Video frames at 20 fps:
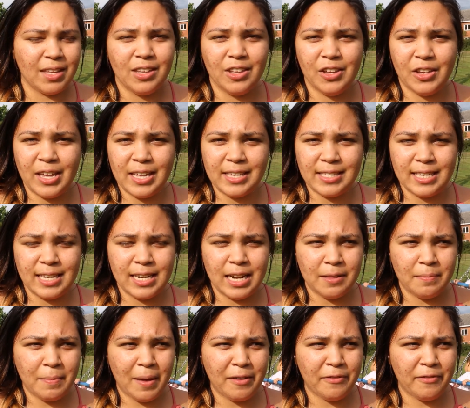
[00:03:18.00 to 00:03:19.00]
you can see
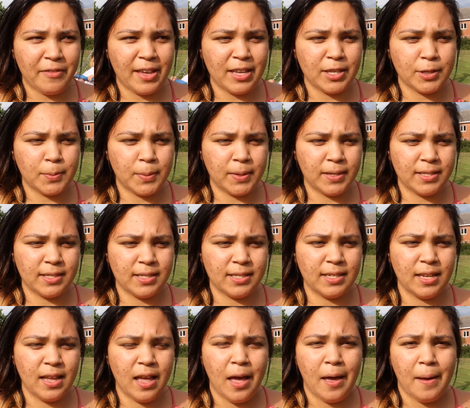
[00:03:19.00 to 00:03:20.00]
that my face
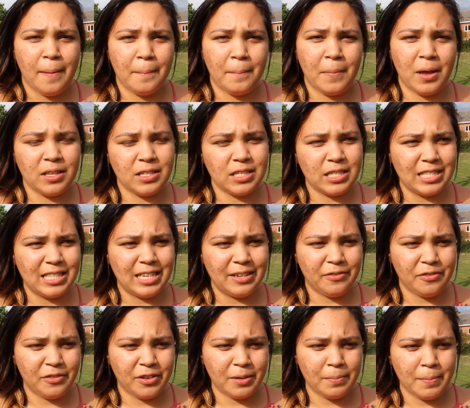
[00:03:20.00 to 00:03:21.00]
was much
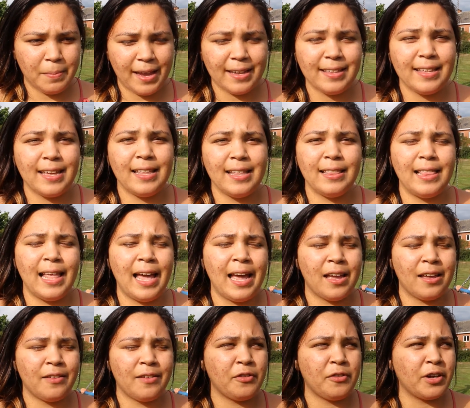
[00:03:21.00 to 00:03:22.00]
different back then.
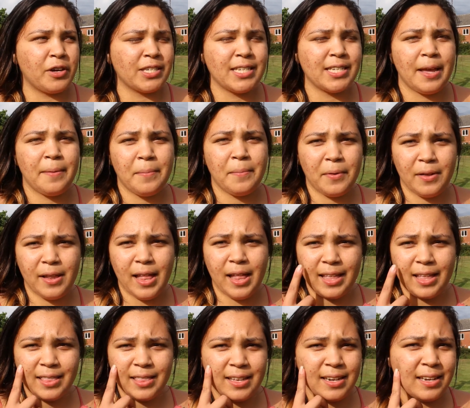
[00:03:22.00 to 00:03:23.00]
Like, for example,
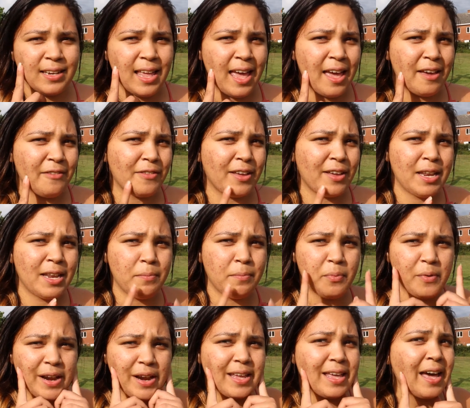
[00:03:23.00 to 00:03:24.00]
I didn't have any
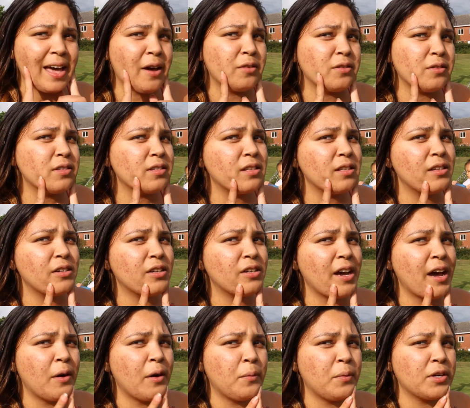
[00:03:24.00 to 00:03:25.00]
breakouts. Look
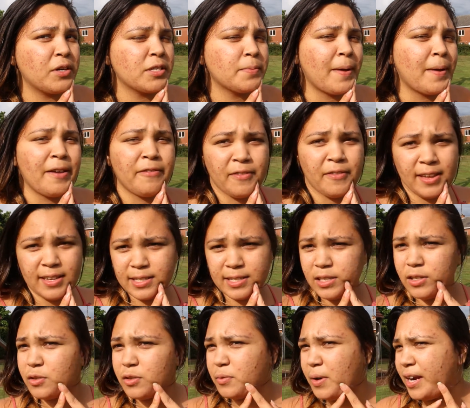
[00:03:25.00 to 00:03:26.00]
how worse my face
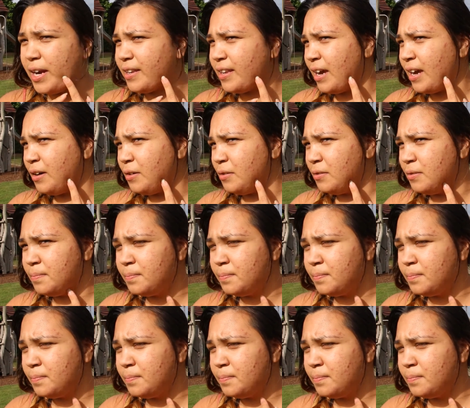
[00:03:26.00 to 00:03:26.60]
look right now.